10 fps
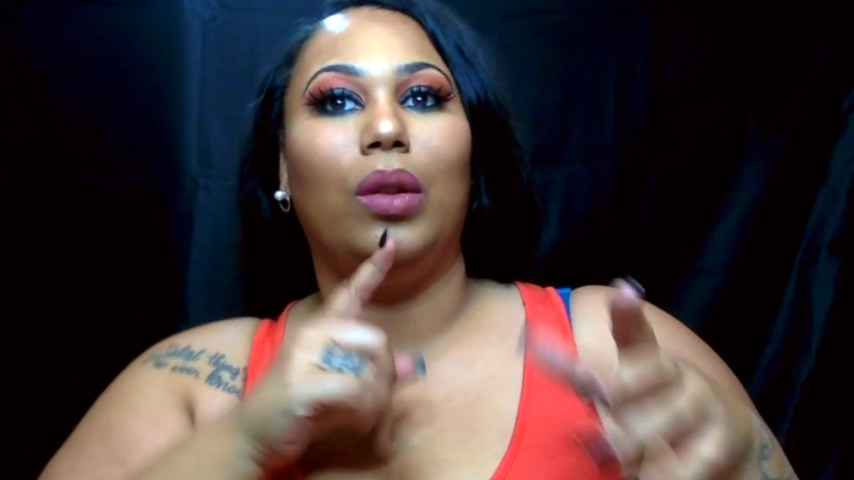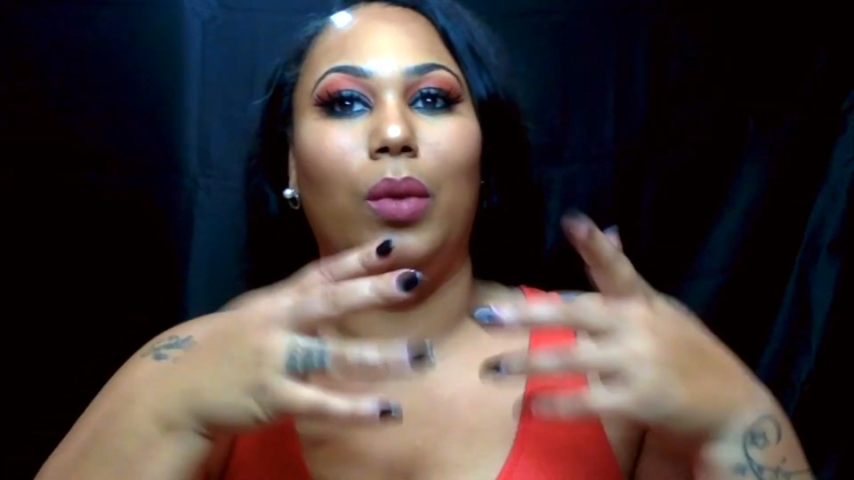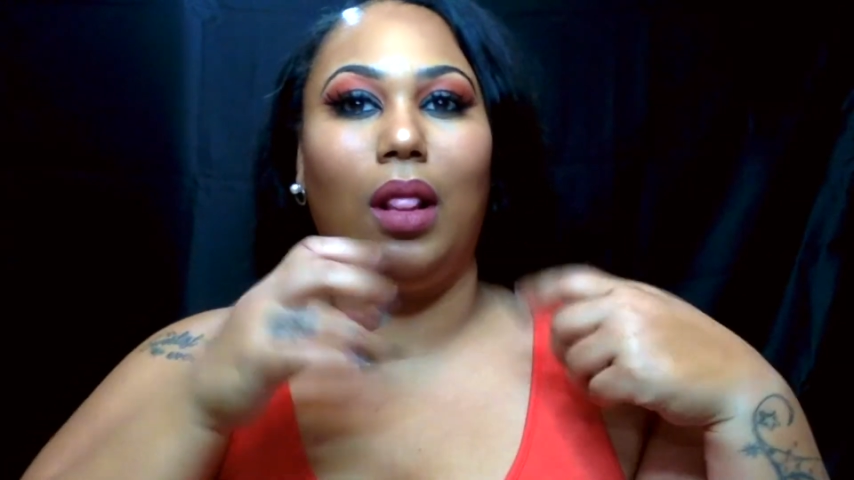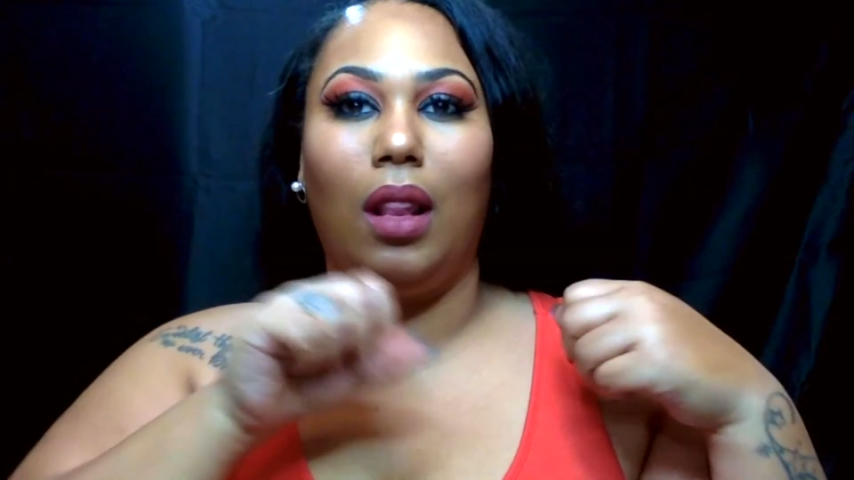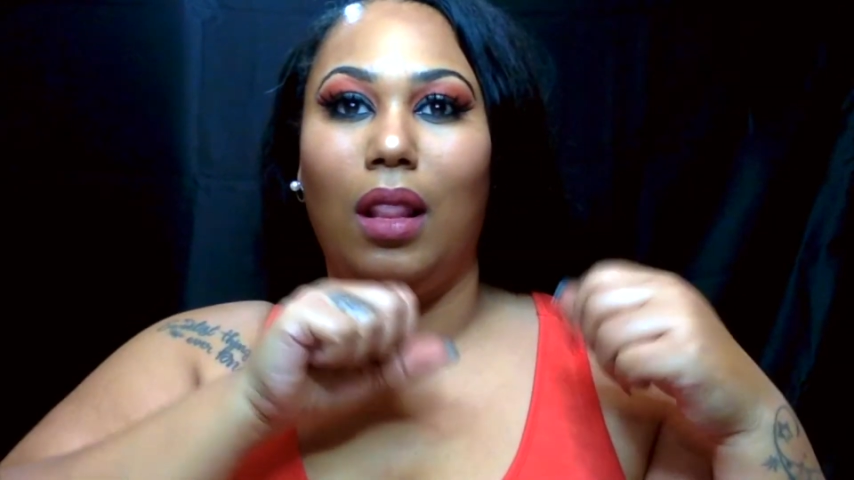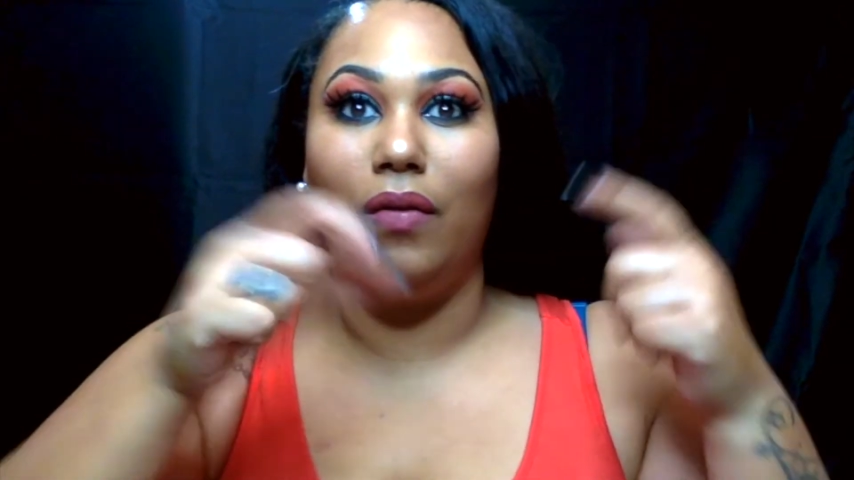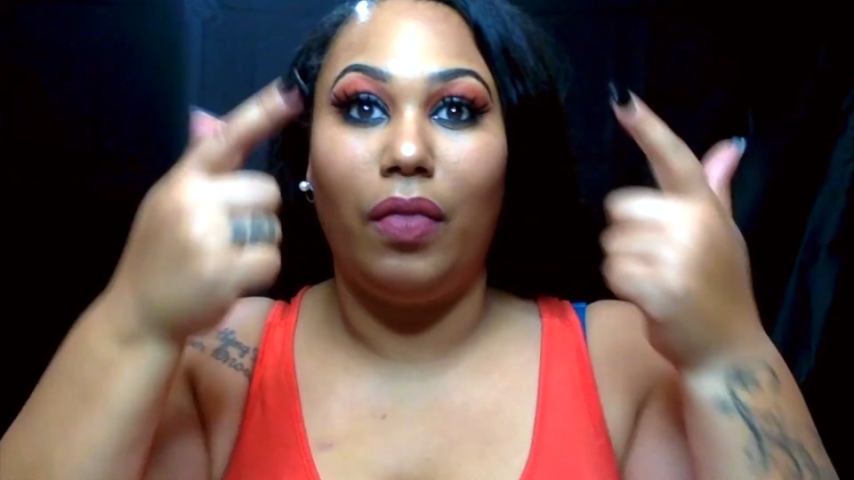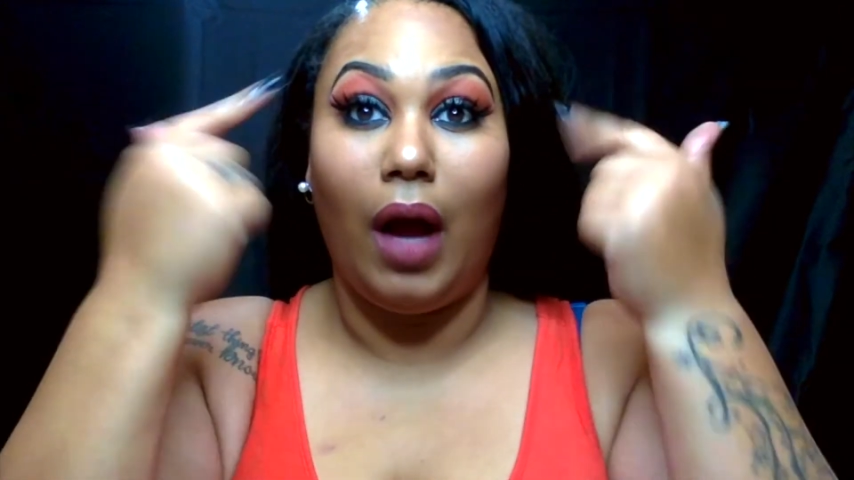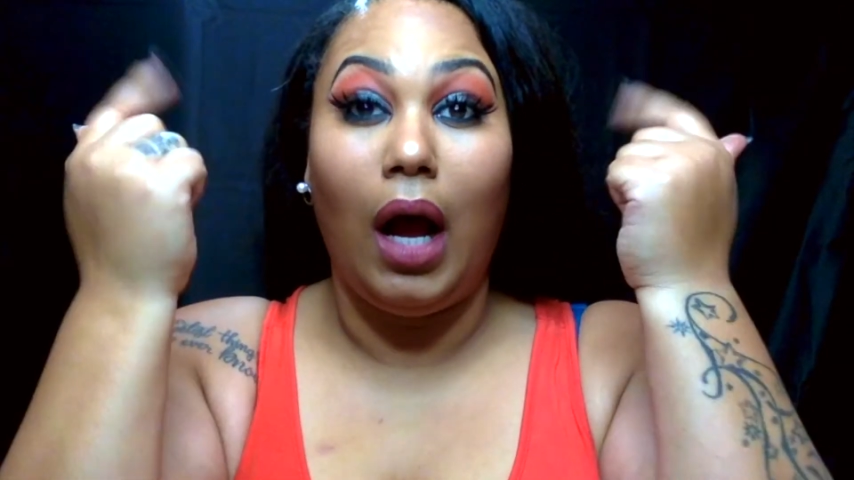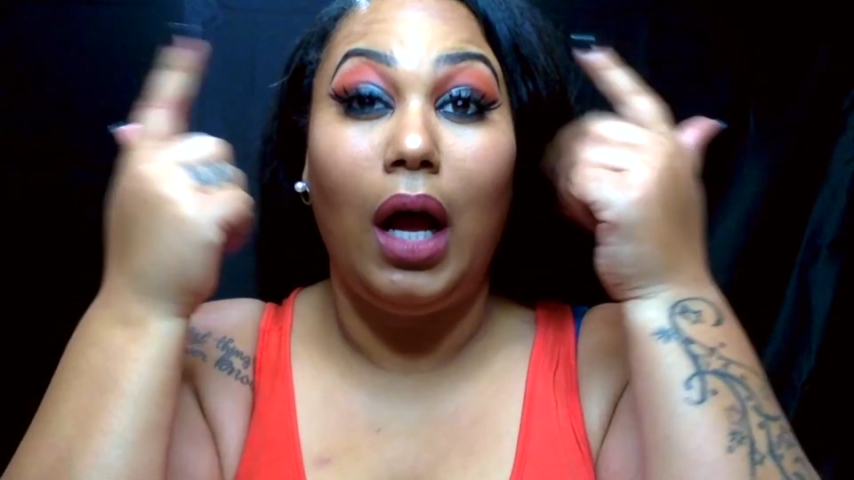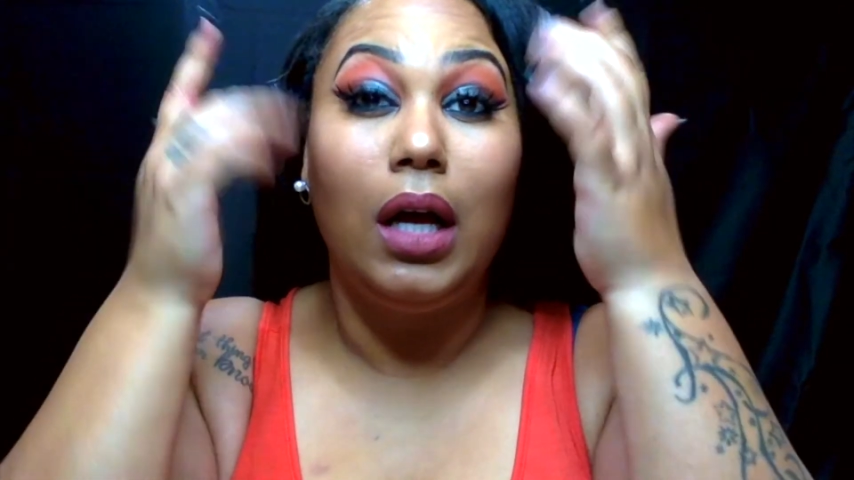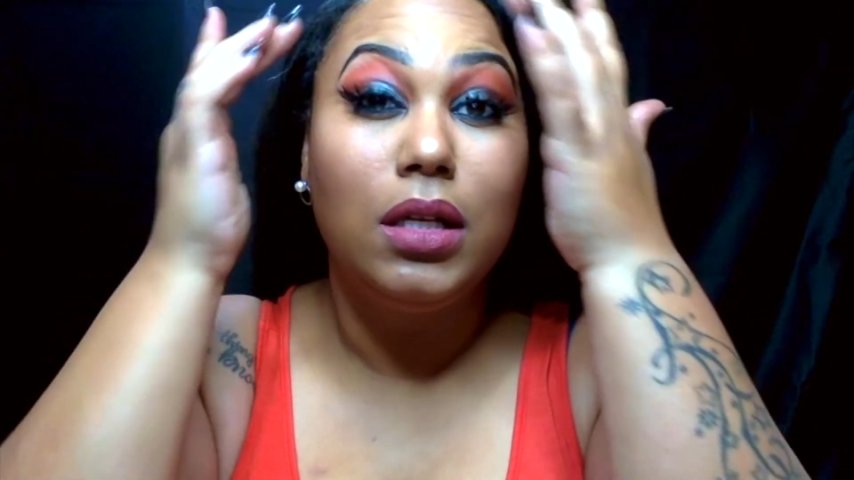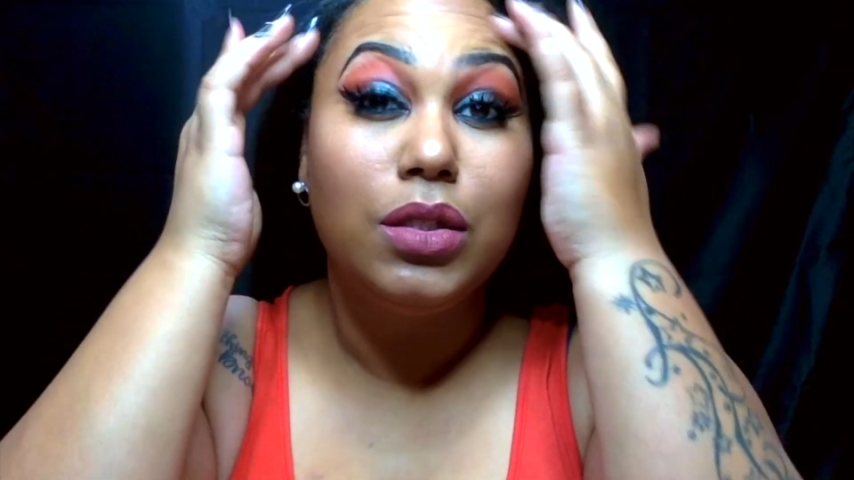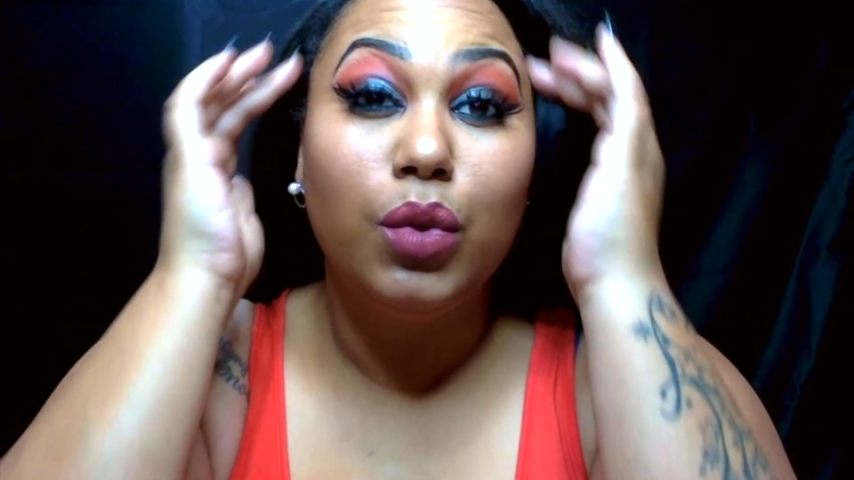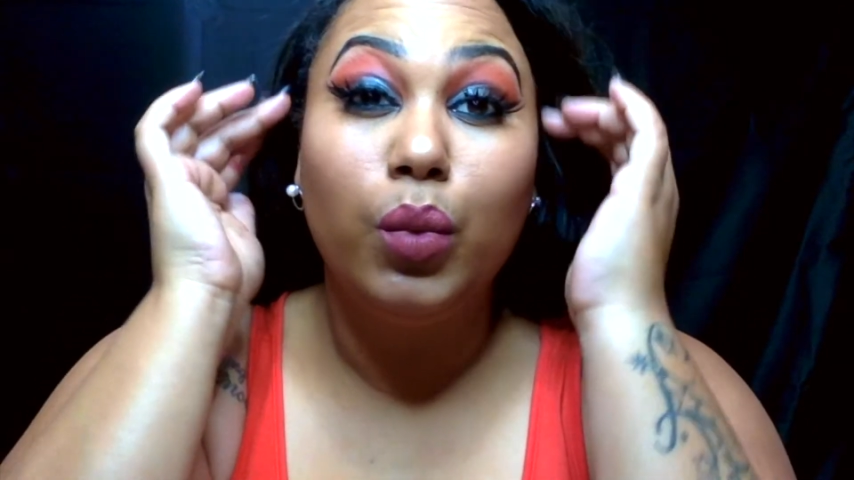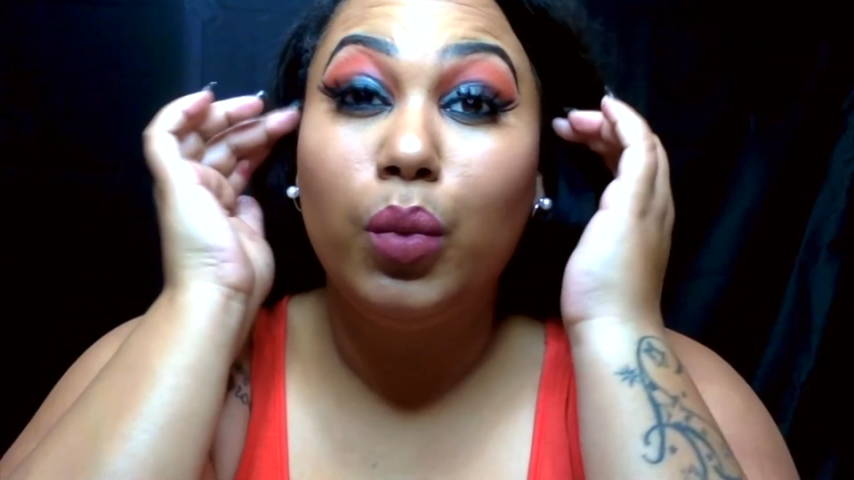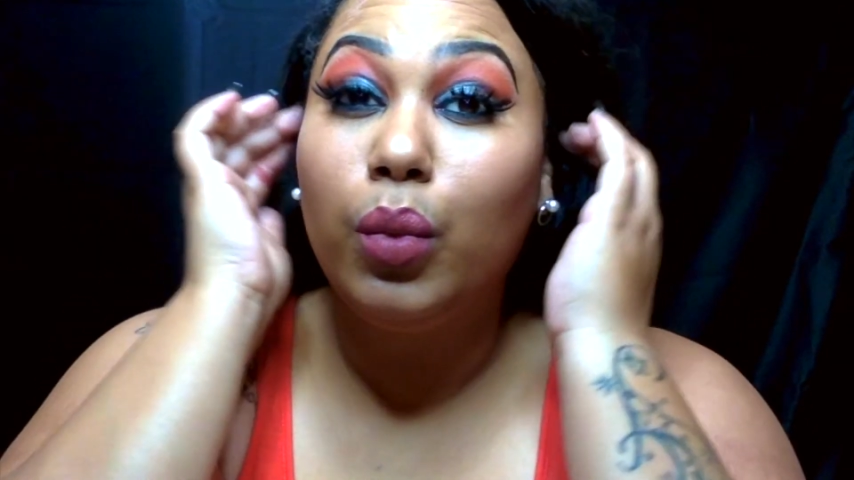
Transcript: Yes,